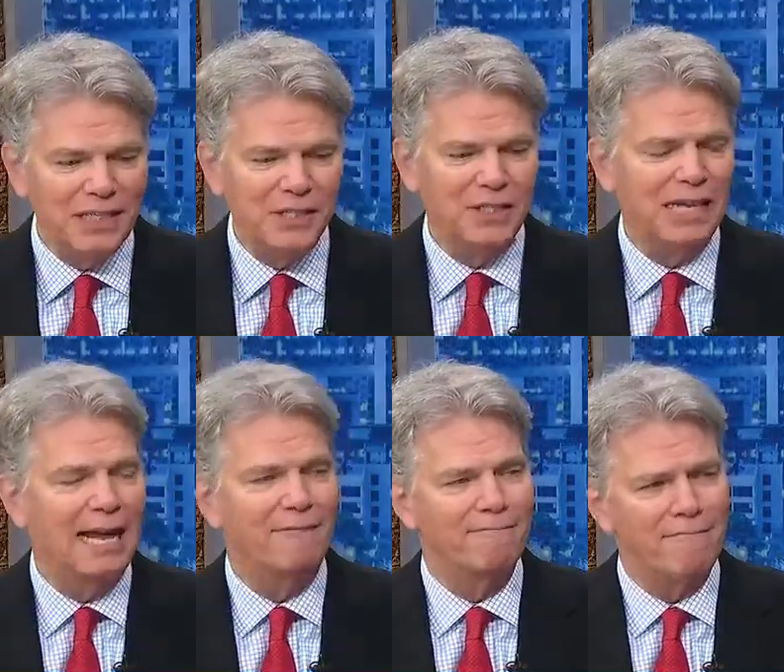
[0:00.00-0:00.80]
is to
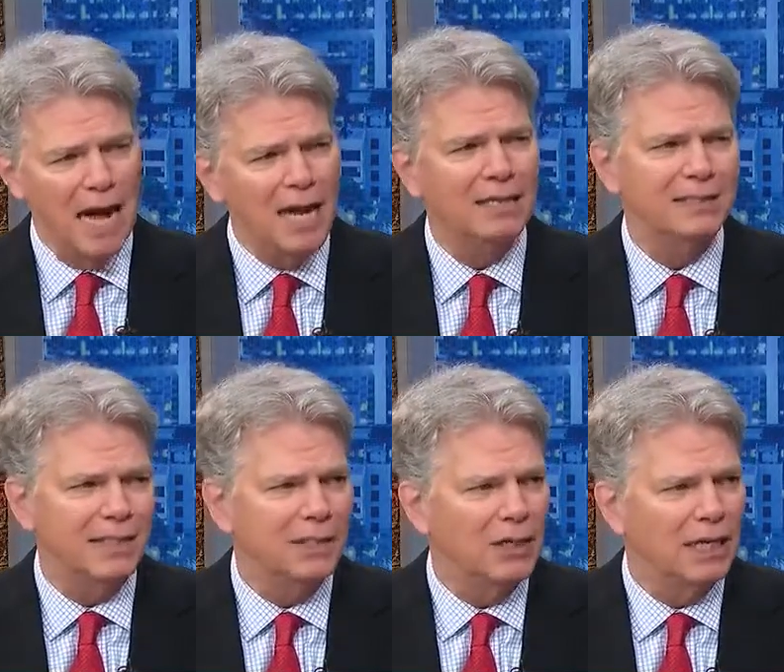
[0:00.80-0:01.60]
kind of
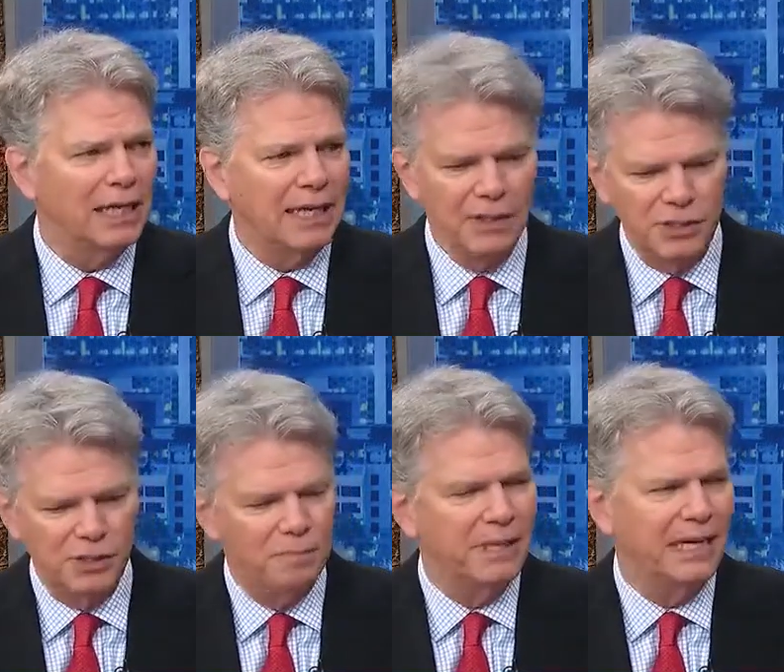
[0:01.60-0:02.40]
voluntarily
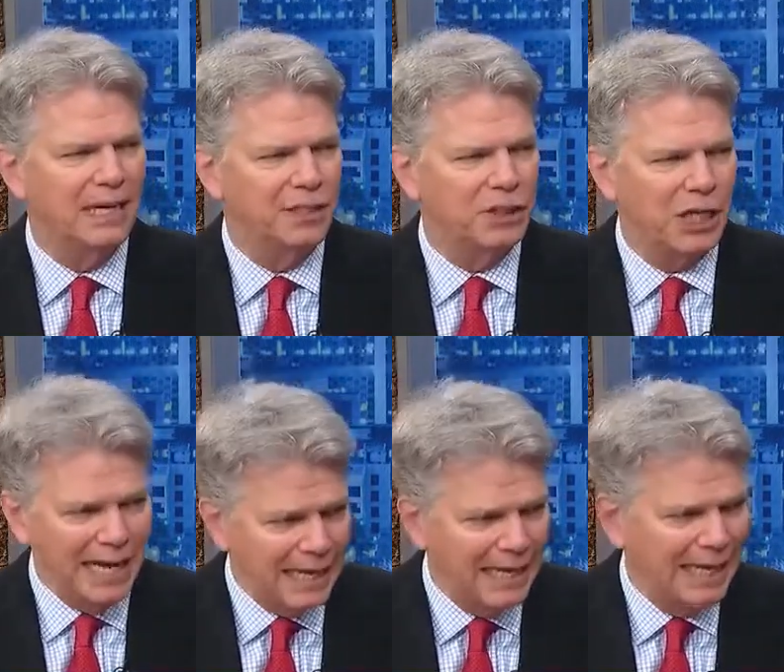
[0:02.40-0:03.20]
submit a
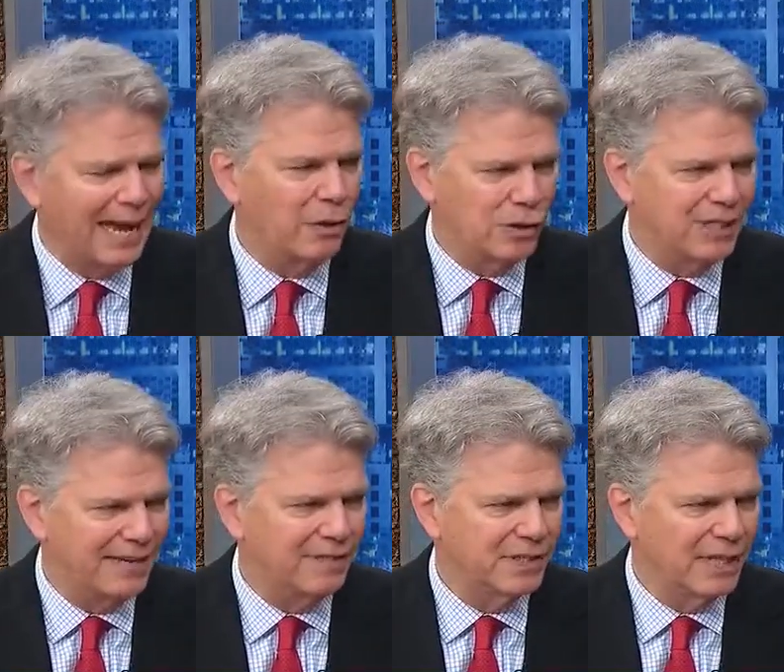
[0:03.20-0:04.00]
checking account or
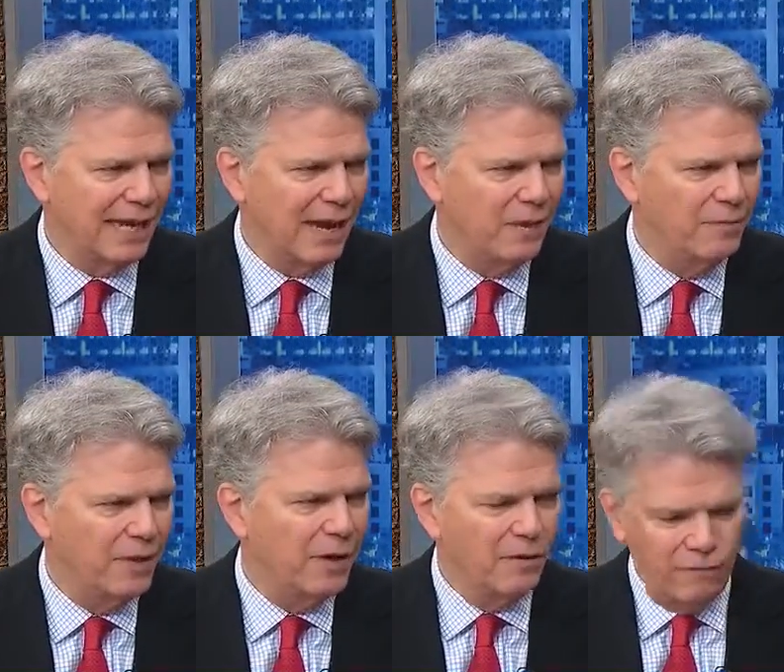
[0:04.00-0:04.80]
savings account
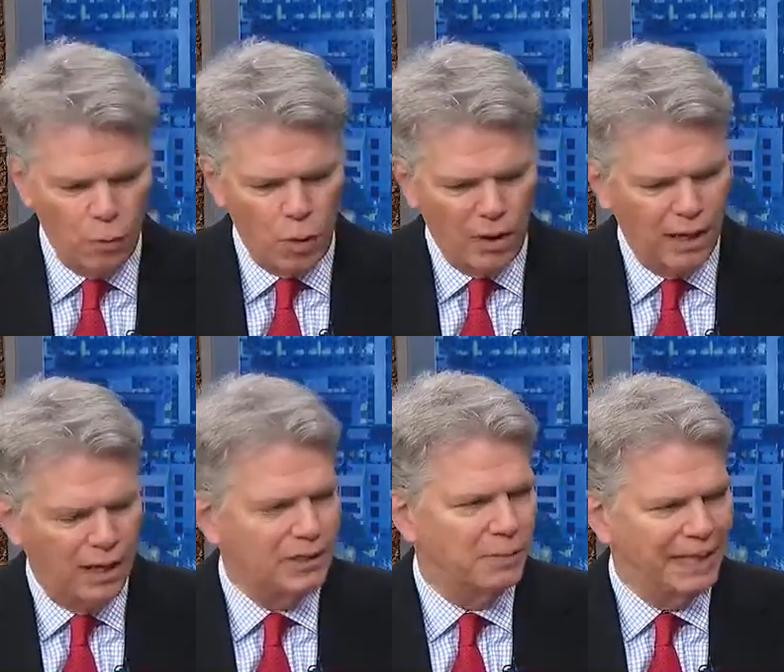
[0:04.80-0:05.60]
okay. for
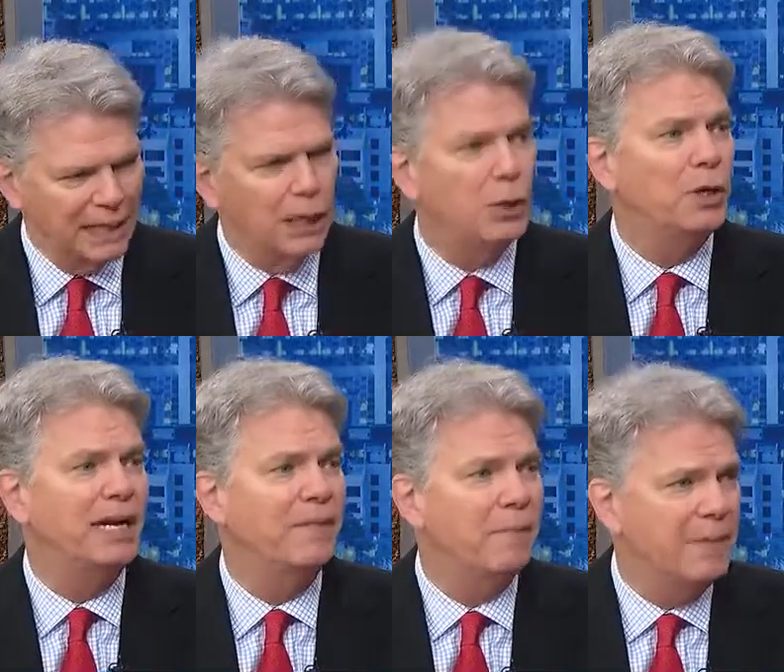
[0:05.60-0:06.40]
uh, to be
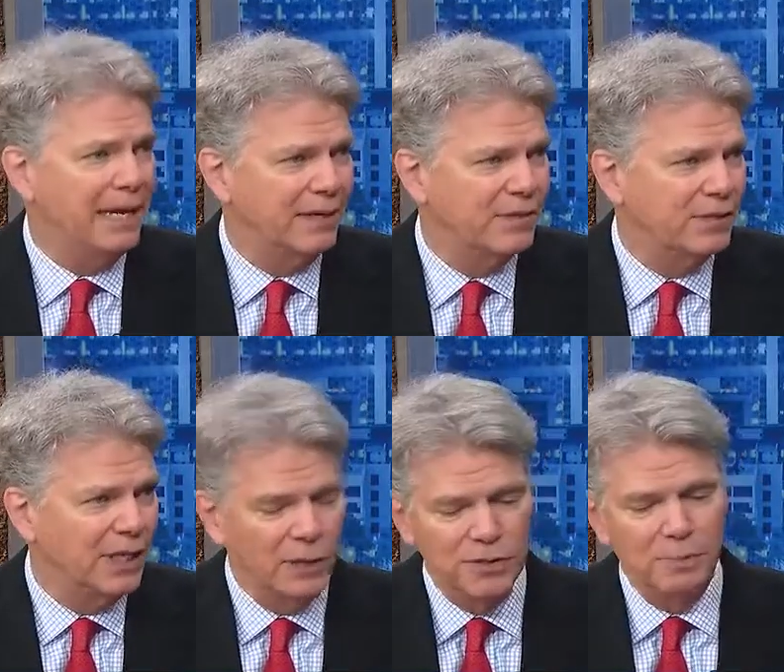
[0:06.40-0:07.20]
included in the mix.
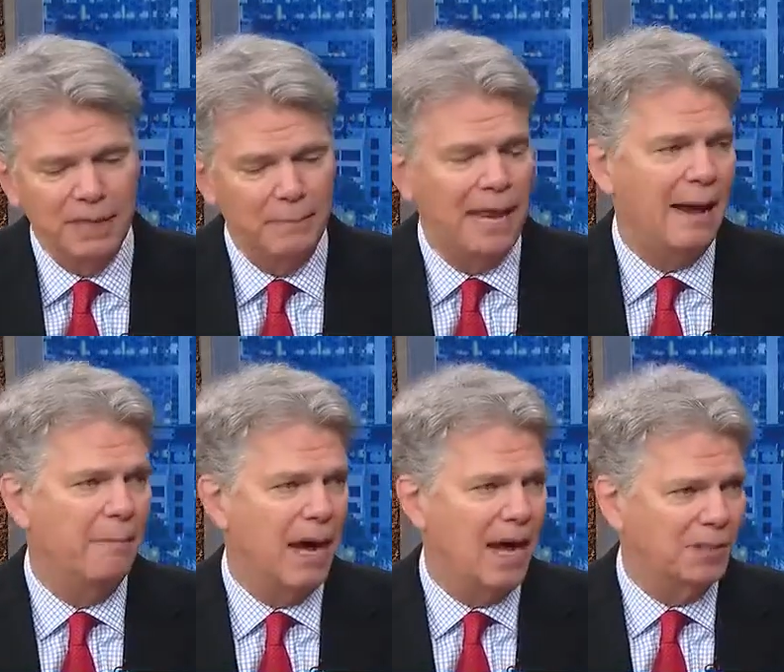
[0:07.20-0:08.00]
You know, it's a big black
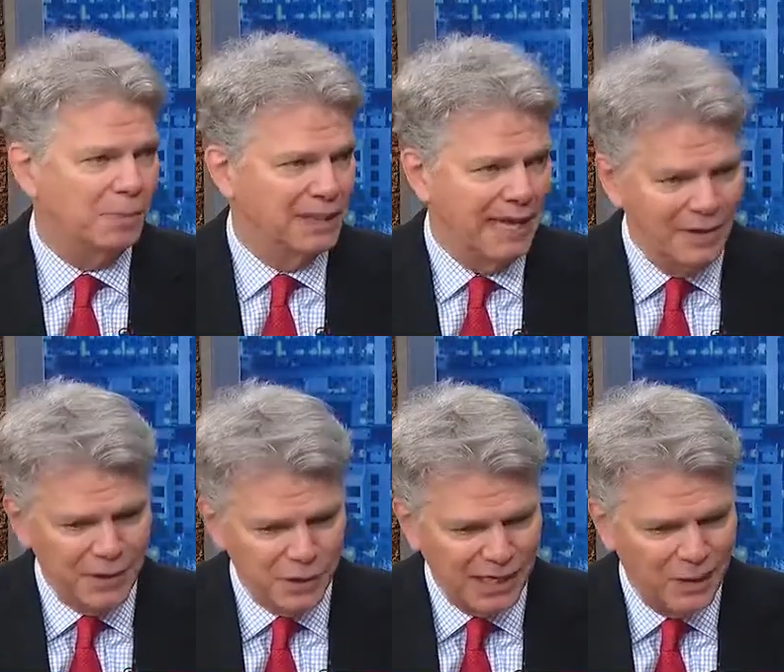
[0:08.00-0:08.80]
box, but now
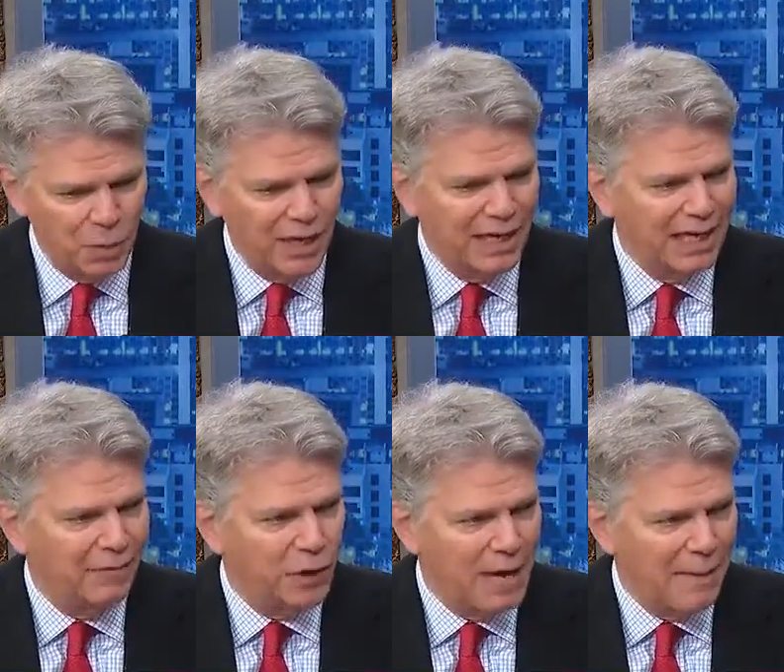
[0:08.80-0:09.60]
they're saying we're going to
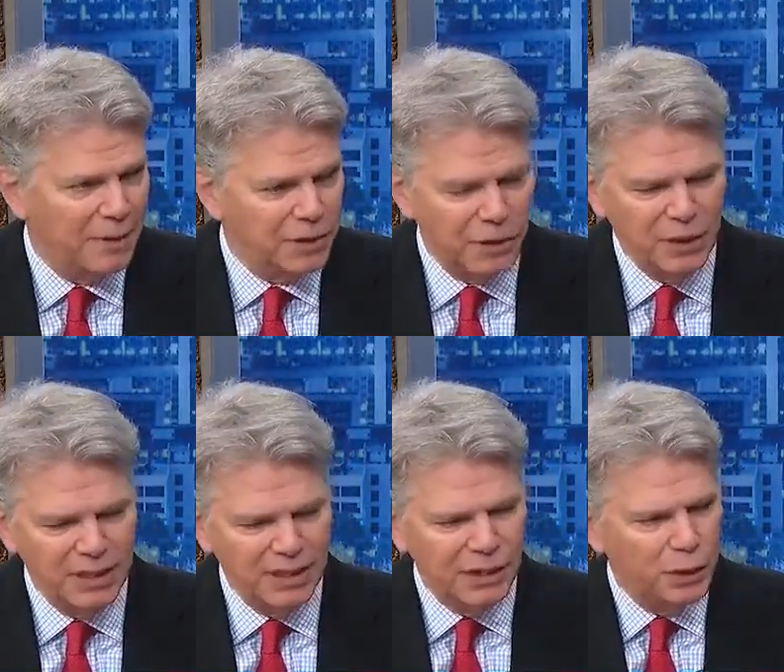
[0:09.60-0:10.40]
give you an
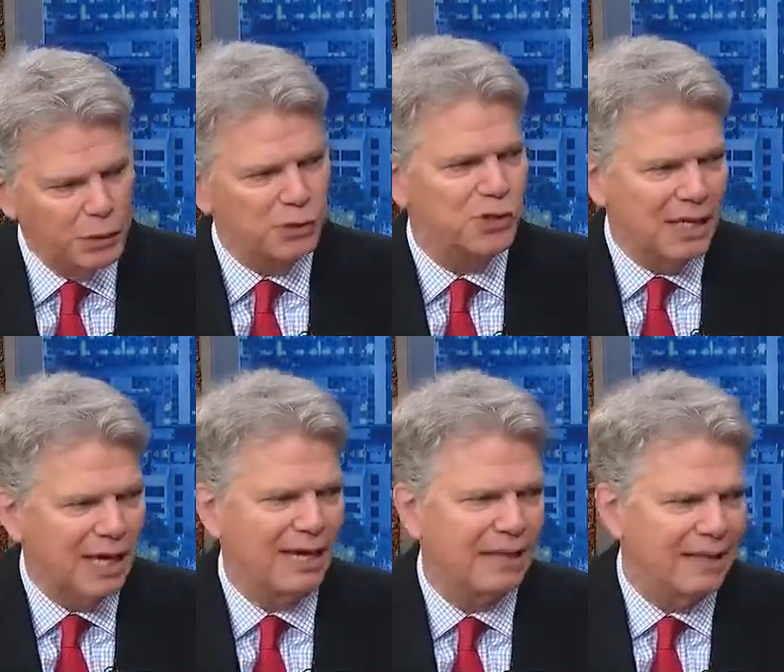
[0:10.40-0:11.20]
opportunity. You
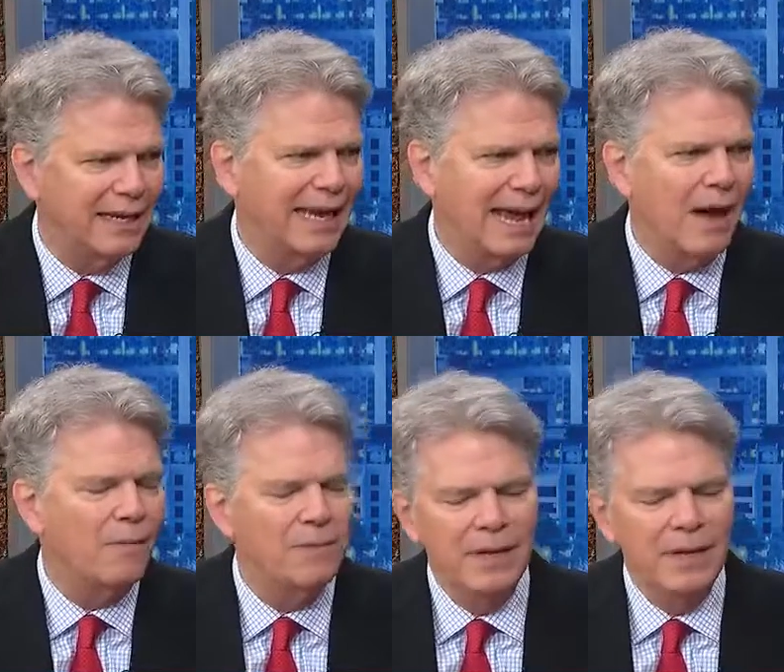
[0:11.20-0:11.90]
select the account